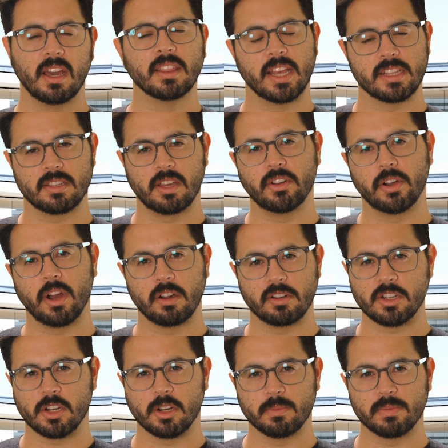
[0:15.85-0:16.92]
unless under our
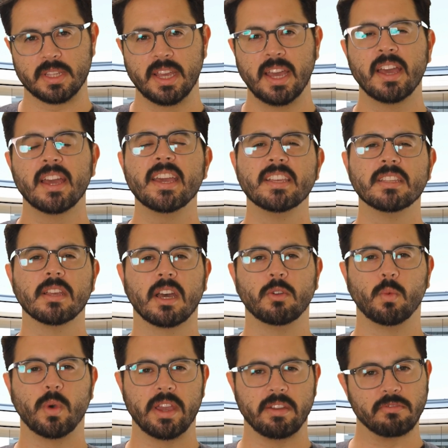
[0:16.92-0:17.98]
terms, is
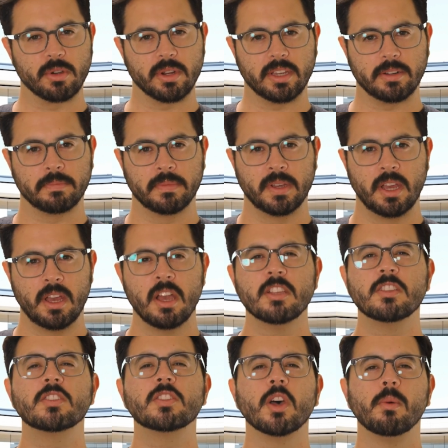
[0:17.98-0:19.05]
unwavering.
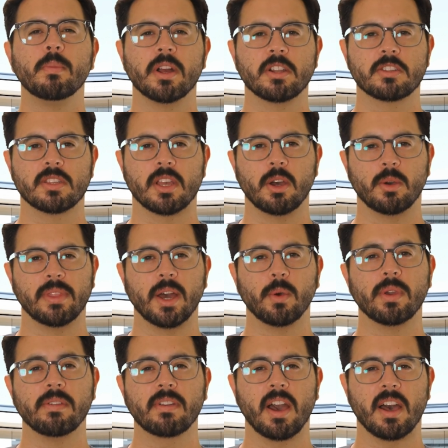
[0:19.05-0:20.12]
So much so that
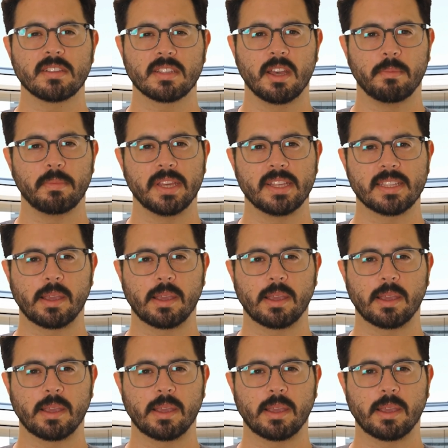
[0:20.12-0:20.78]
we've cost companies